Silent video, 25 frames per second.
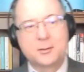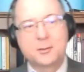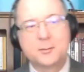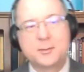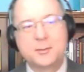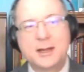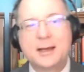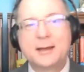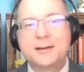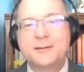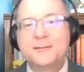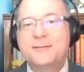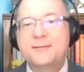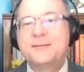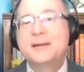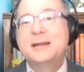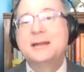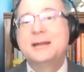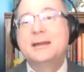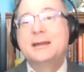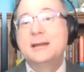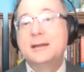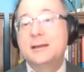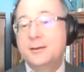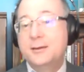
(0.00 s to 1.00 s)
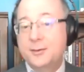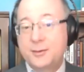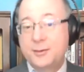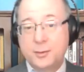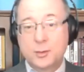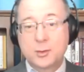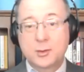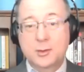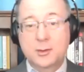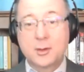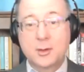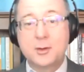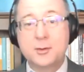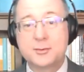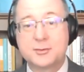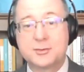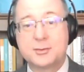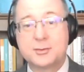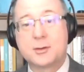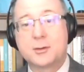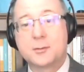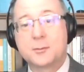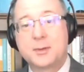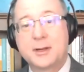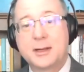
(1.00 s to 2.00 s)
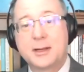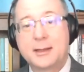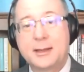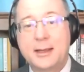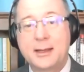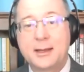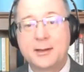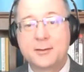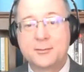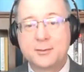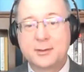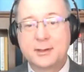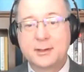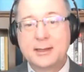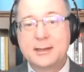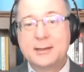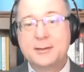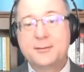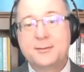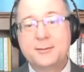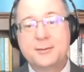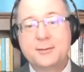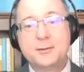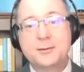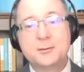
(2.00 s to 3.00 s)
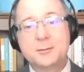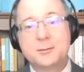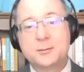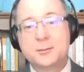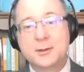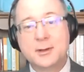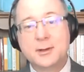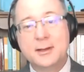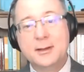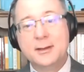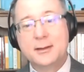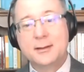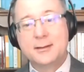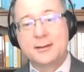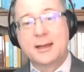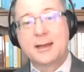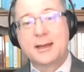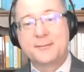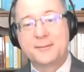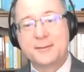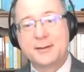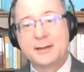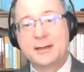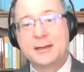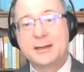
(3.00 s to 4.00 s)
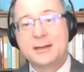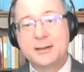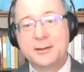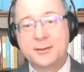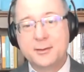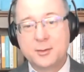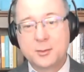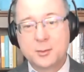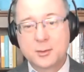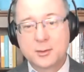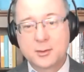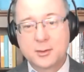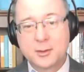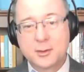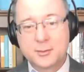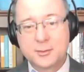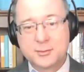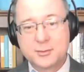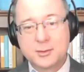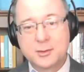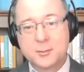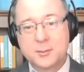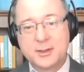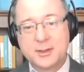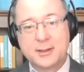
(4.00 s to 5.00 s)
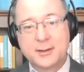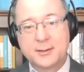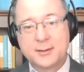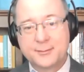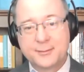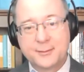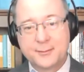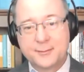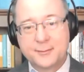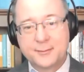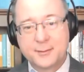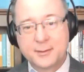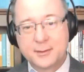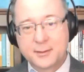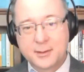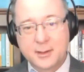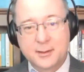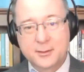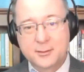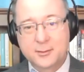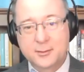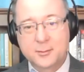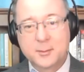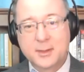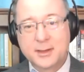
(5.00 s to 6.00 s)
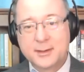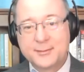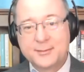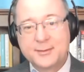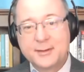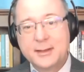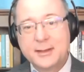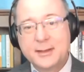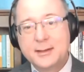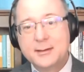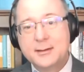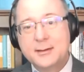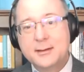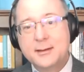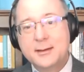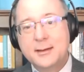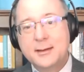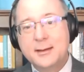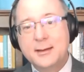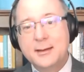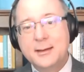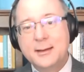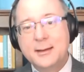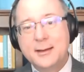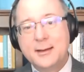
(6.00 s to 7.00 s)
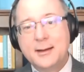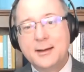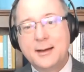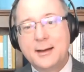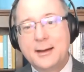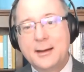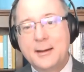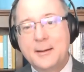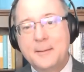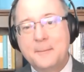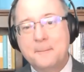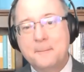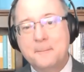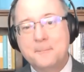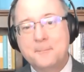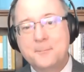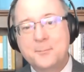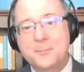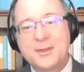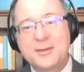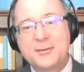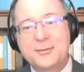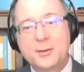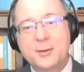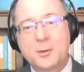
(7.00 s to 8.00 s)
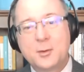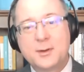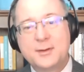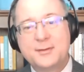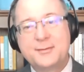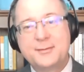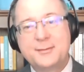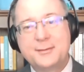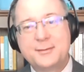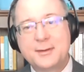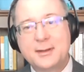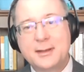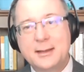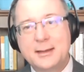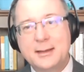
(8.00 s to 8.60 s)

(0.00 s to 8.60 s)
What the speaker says: not fitting into a culture, but I can't relate to not fitting into a culture because of the color of my skin. So it's